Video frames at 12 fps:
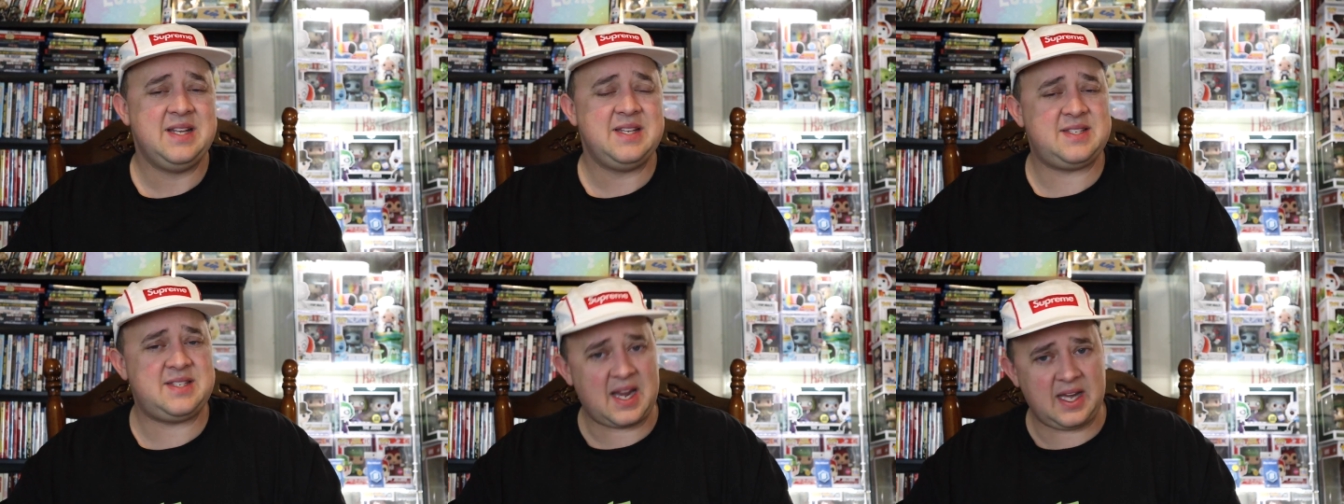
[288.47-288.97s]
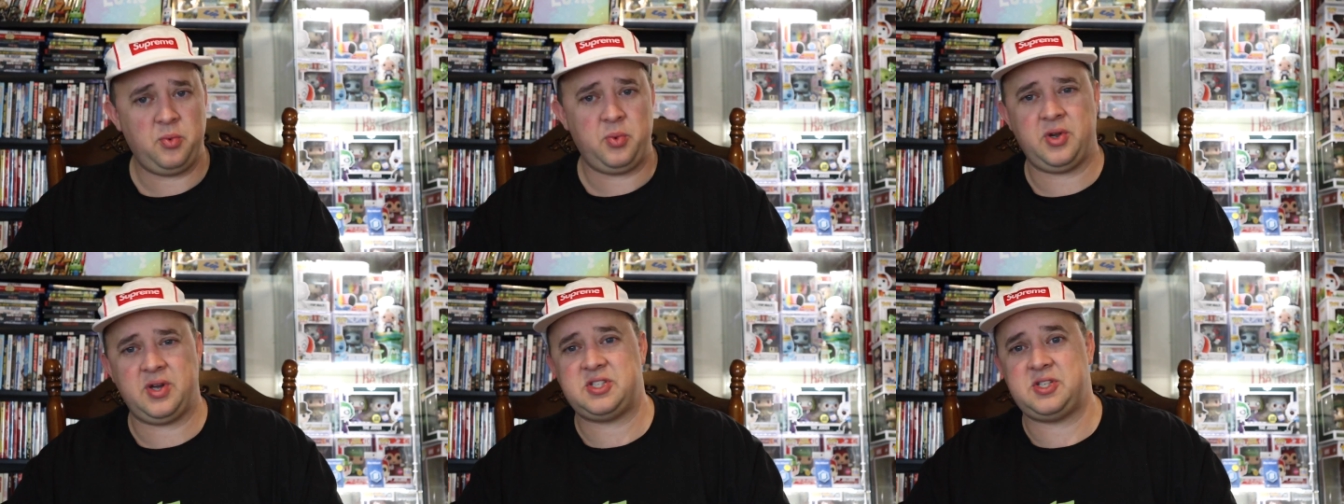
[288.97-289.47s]
Second
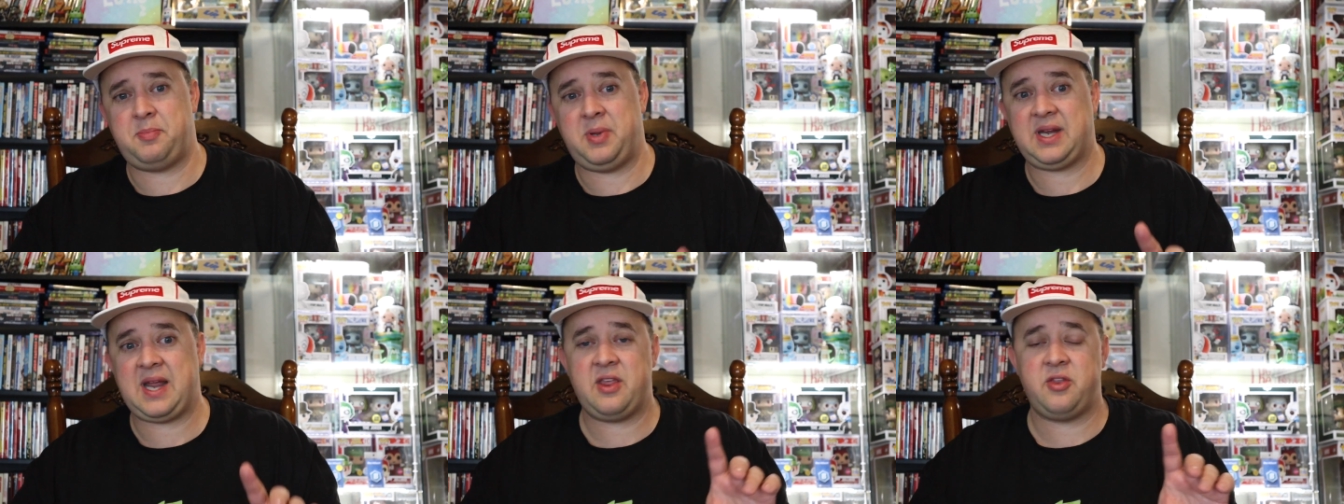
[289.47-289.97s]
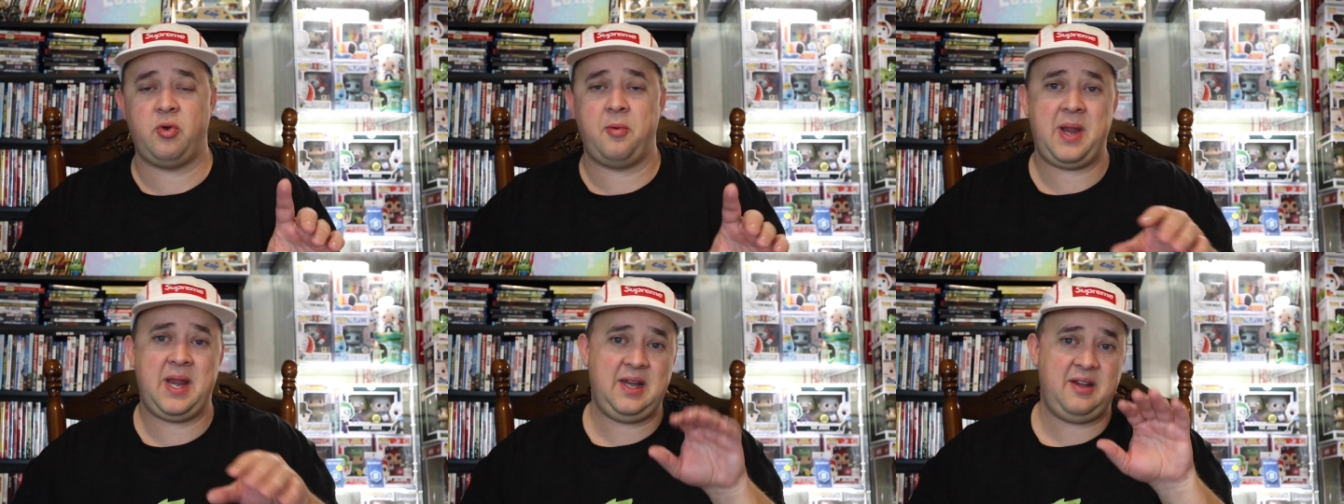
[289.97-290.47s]
winner gets to pick out of the
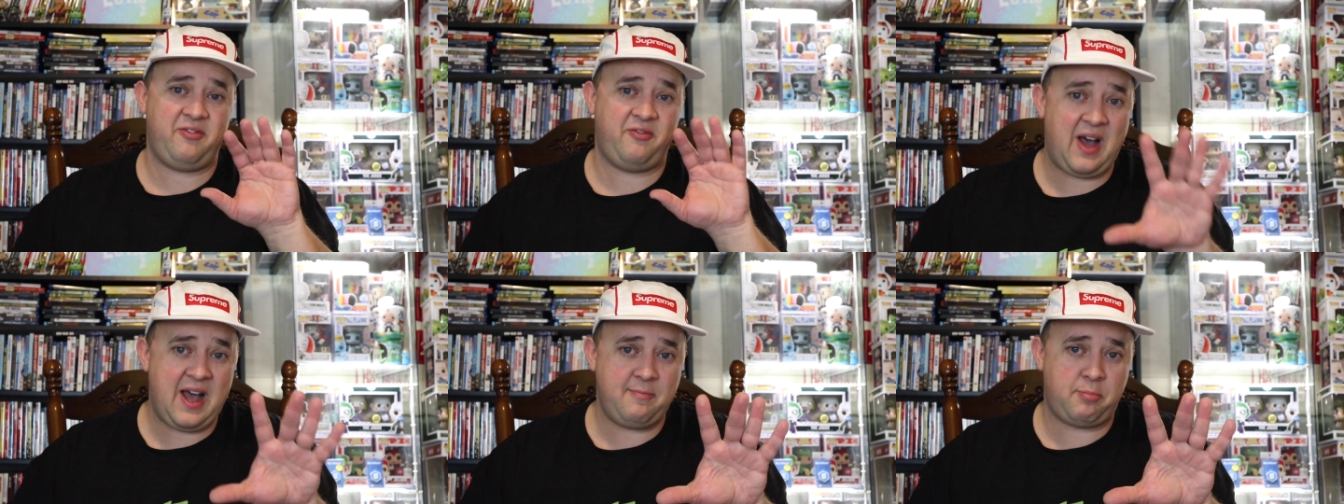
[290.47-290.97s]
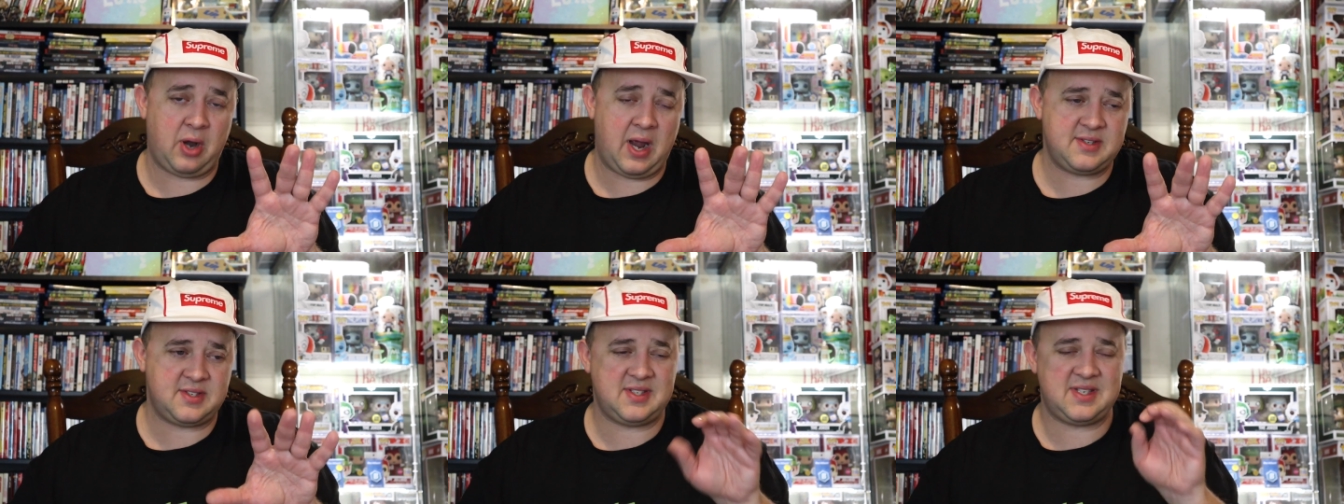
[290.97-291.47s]
remaining five
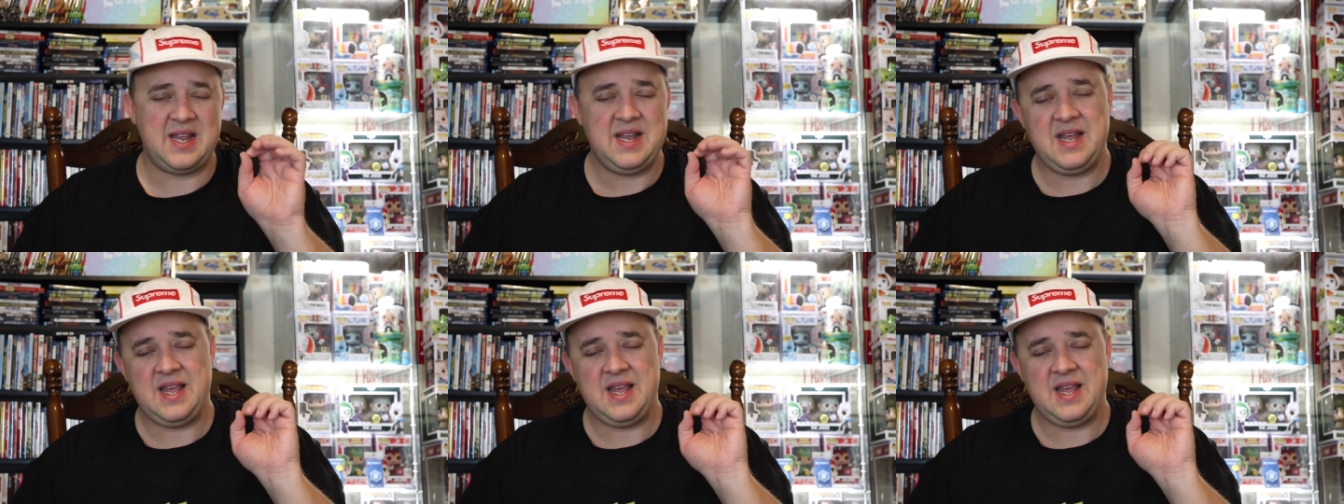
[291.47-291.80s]
prizes.